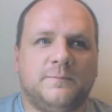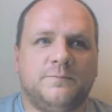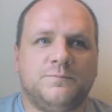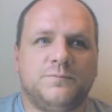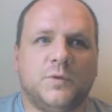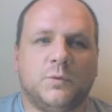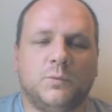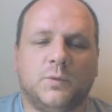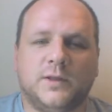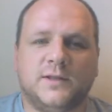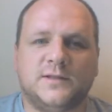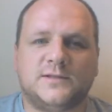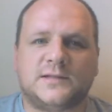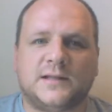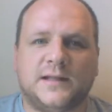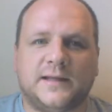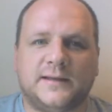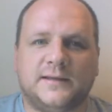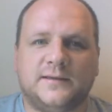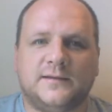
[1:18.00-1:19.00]
what it's
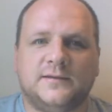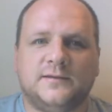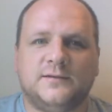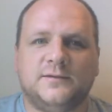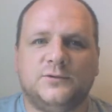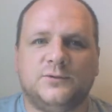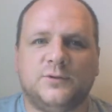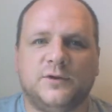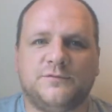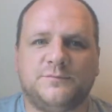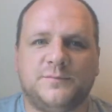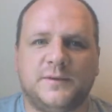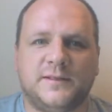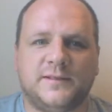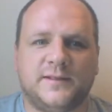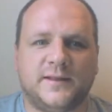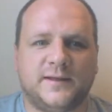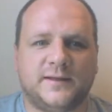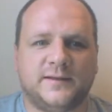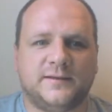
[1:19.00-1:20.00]
like to have been
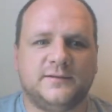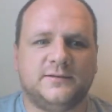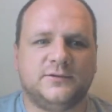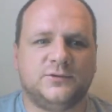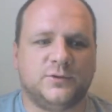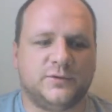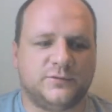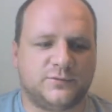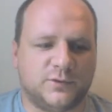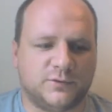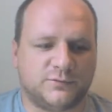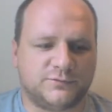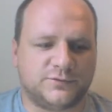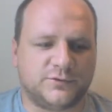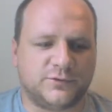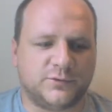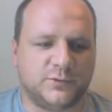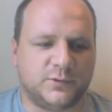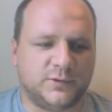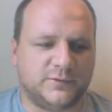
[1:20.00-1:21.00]
there, to have gone
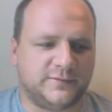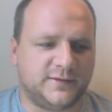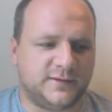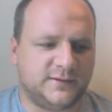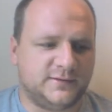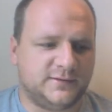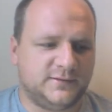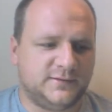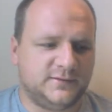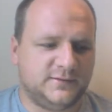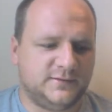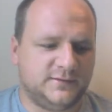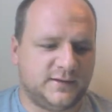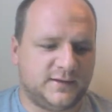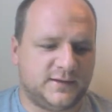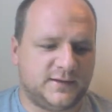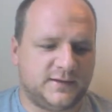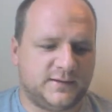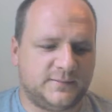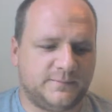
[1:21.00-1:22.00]
through all of it,
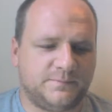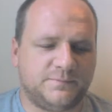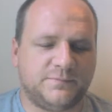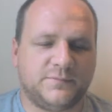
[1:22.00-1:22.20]
and